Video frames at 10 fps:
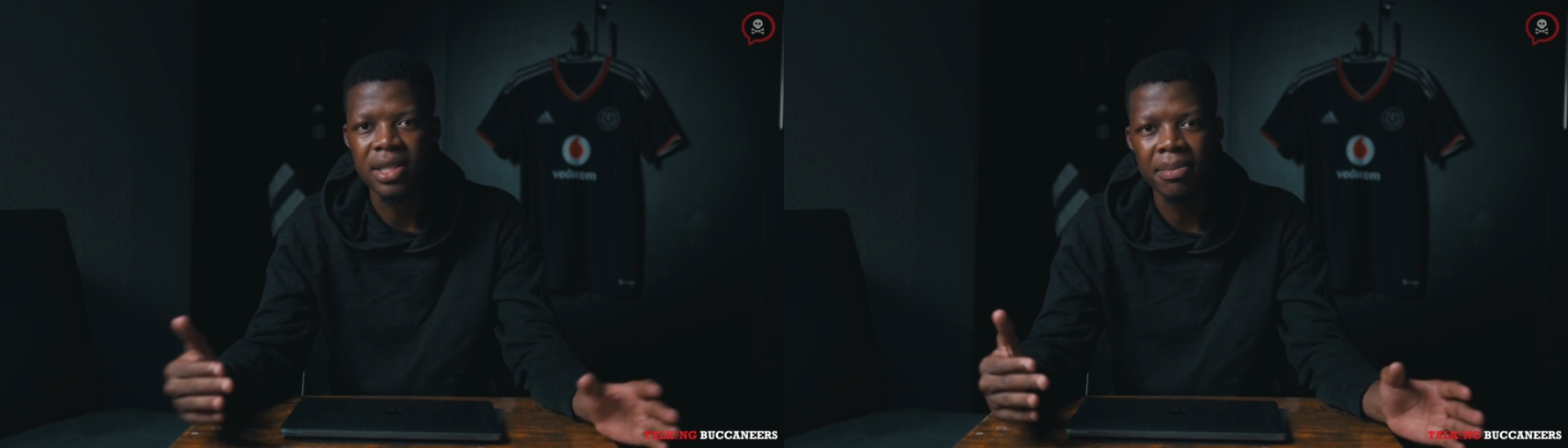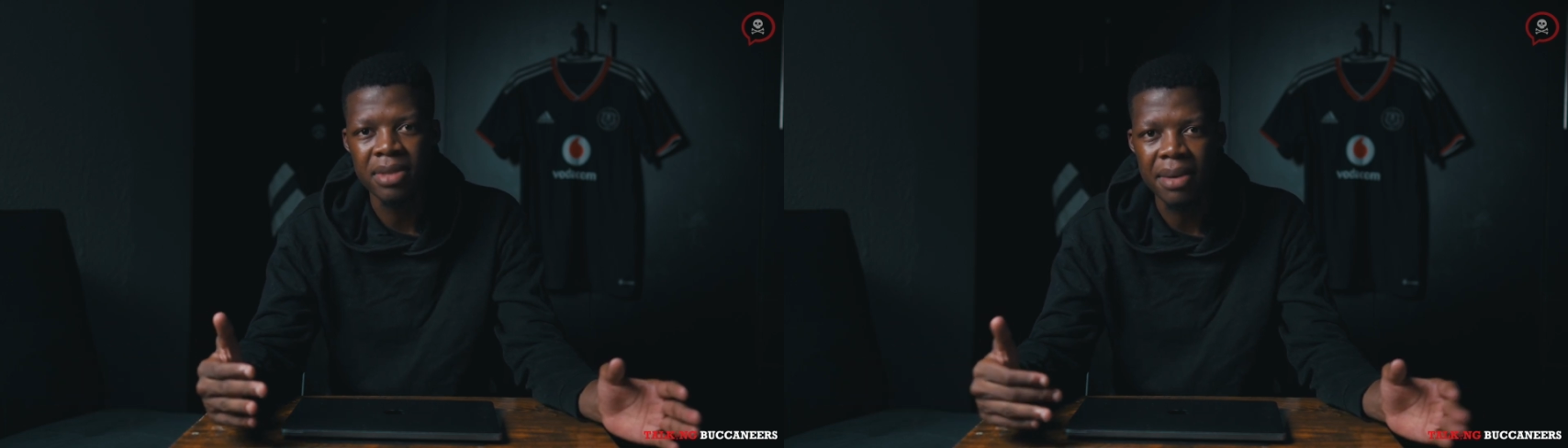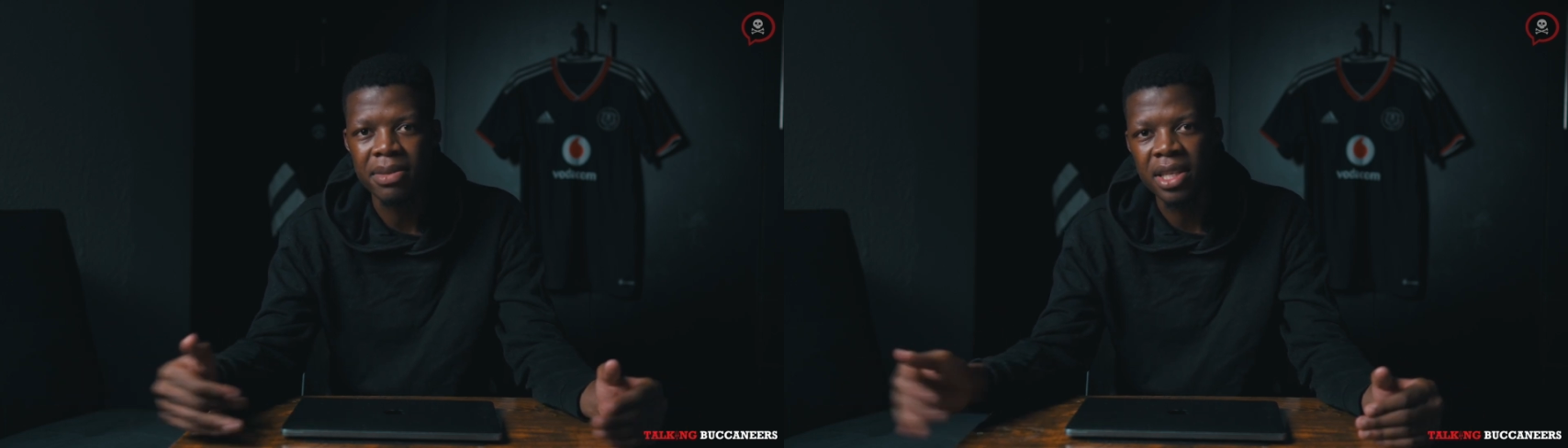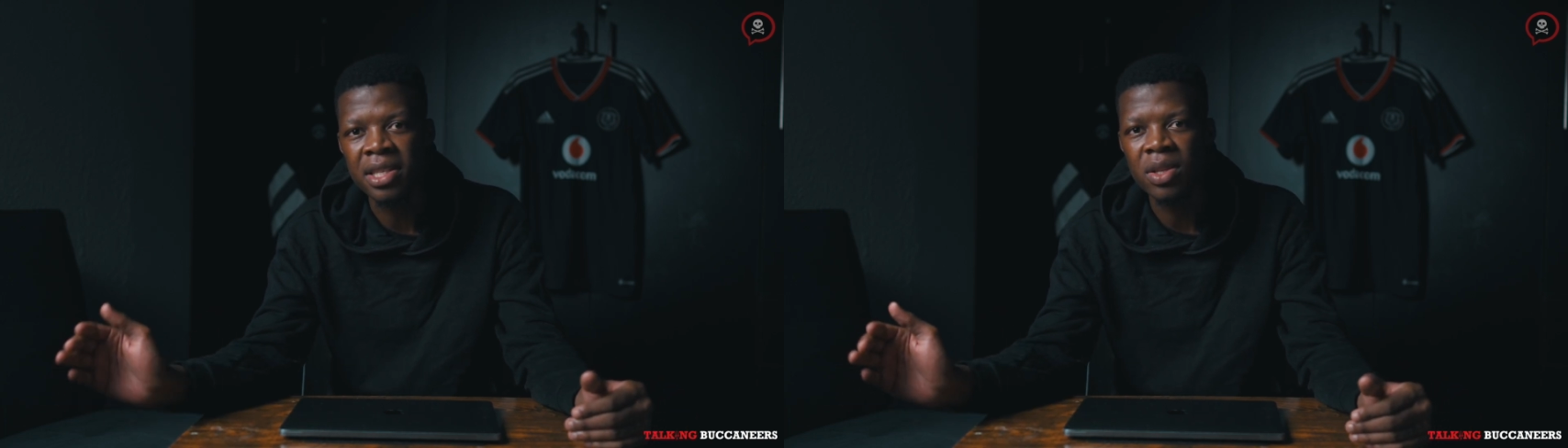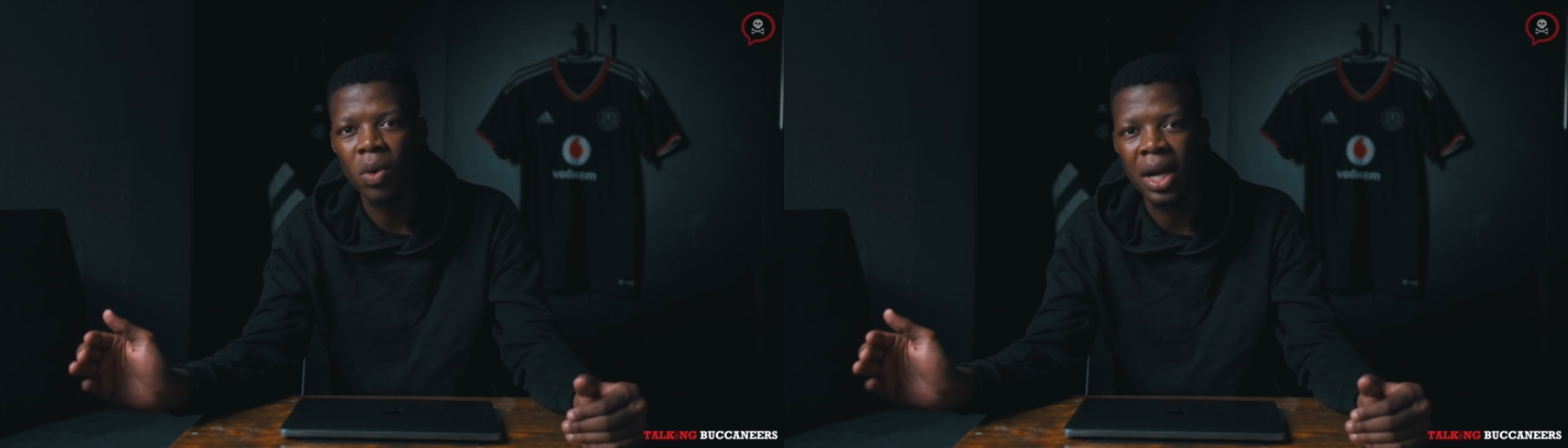Sometimes he's
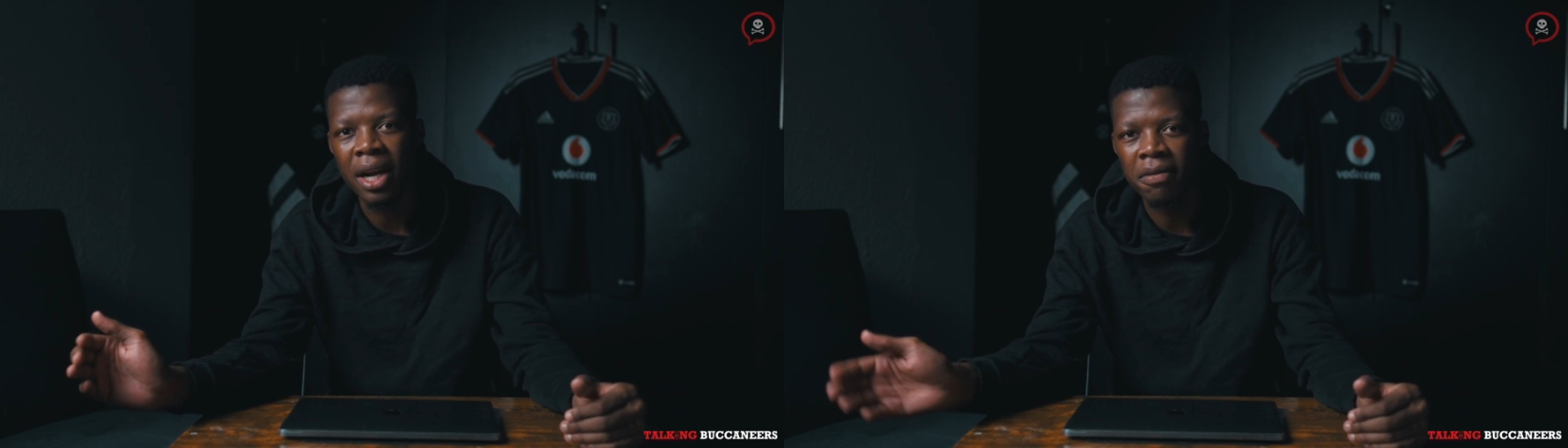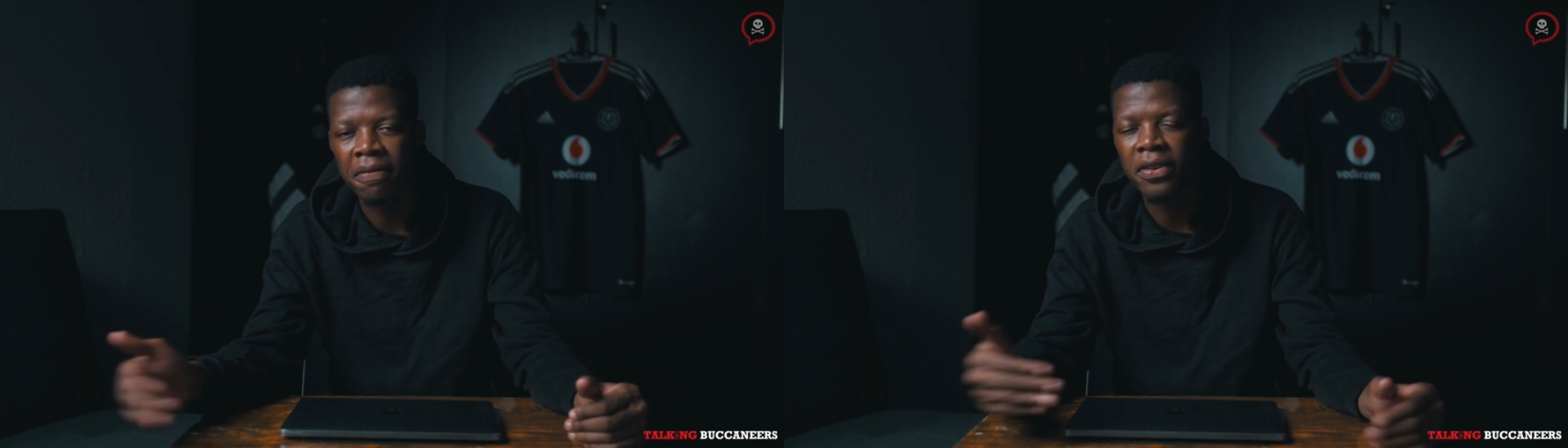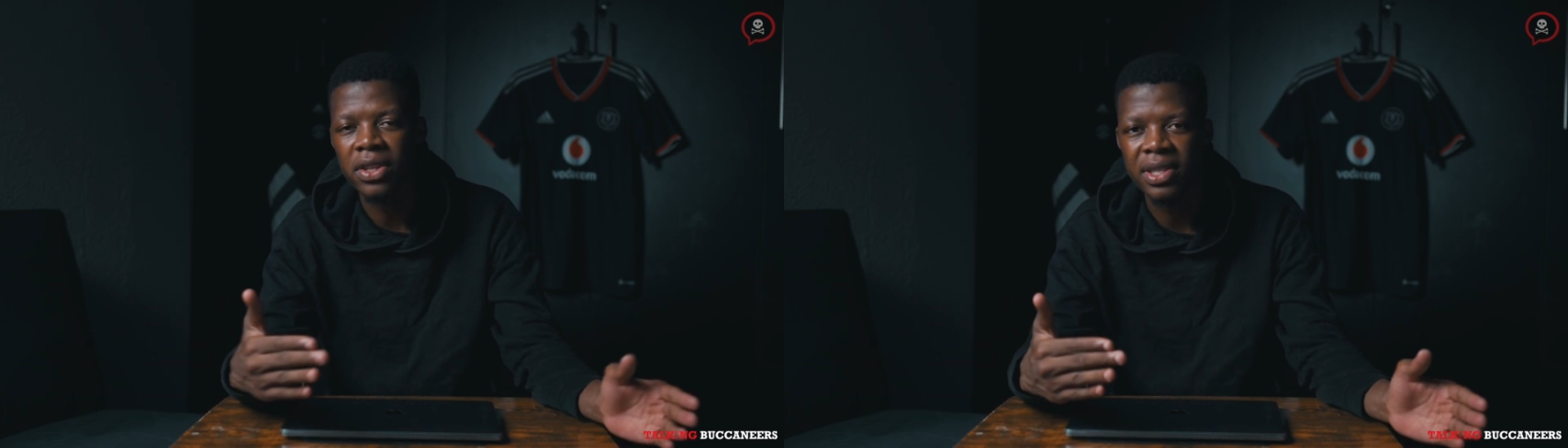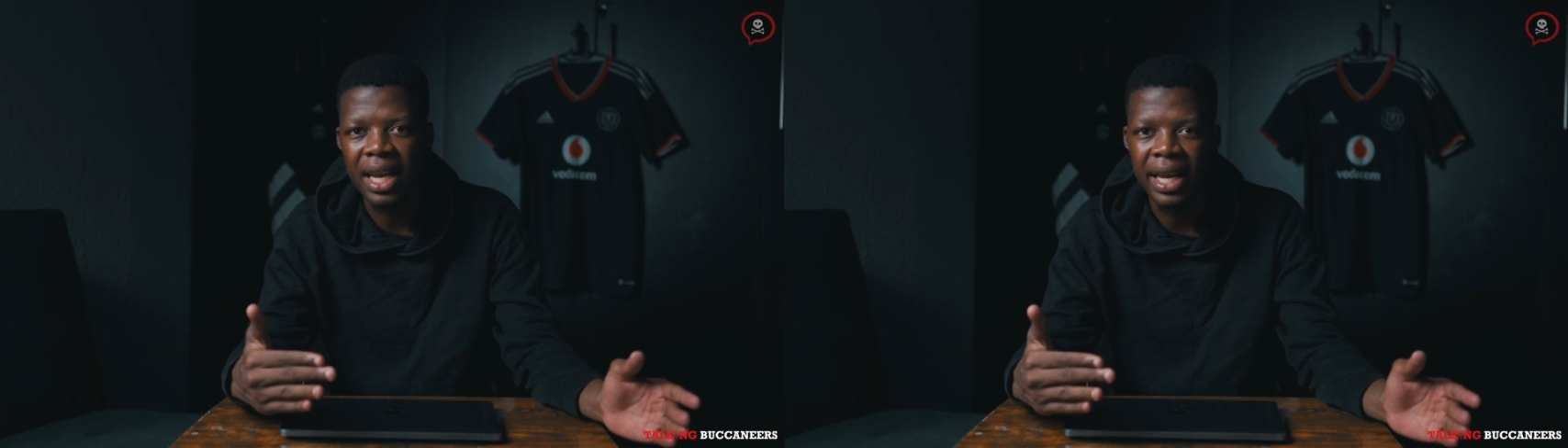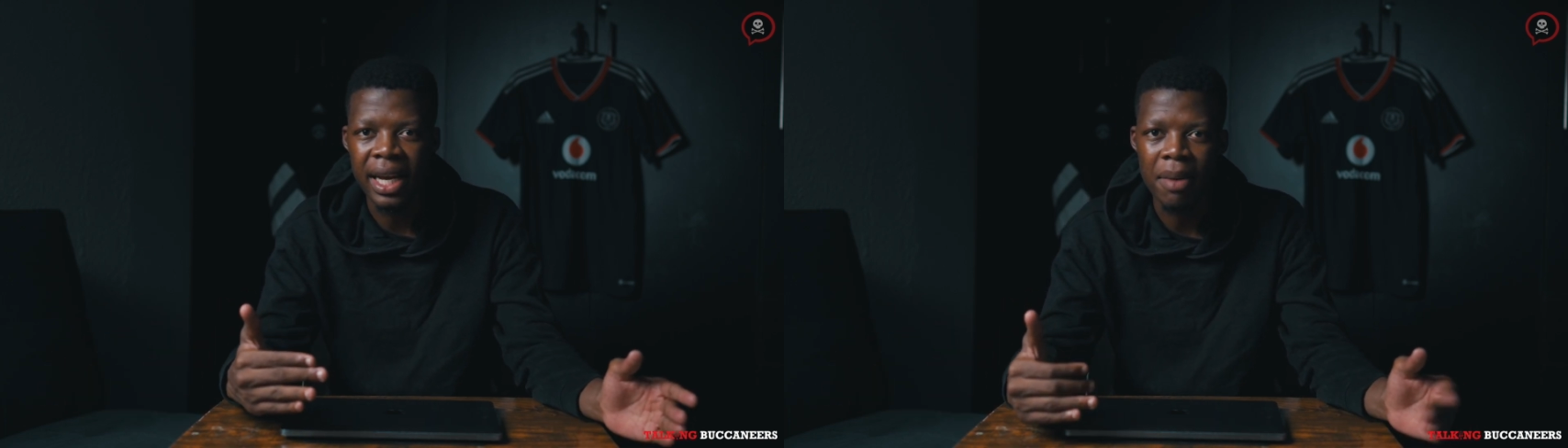the one outfield,
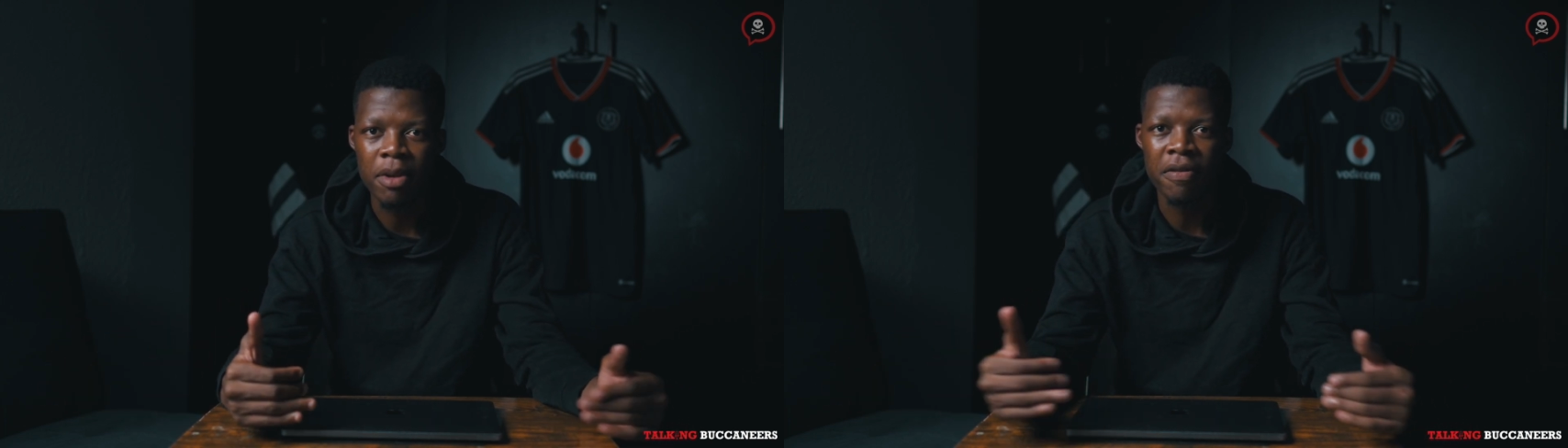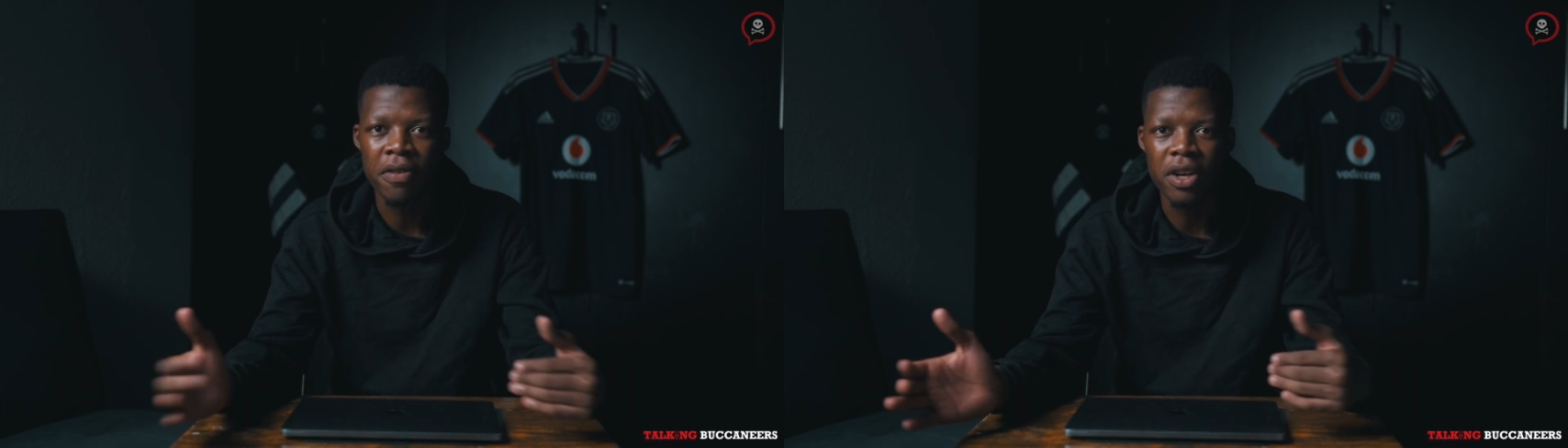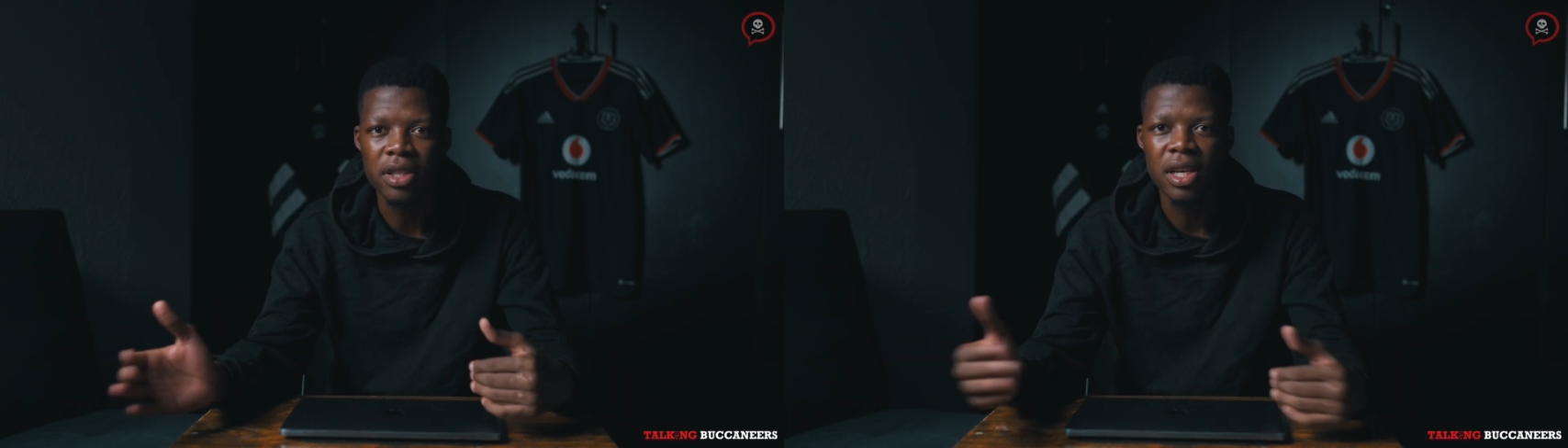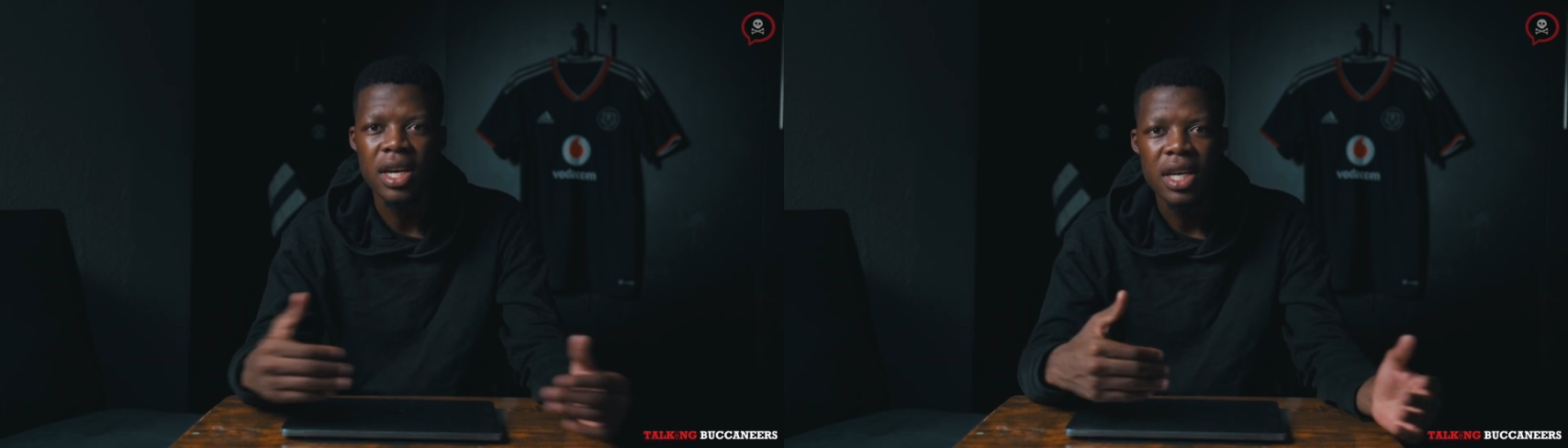Saleng come in field.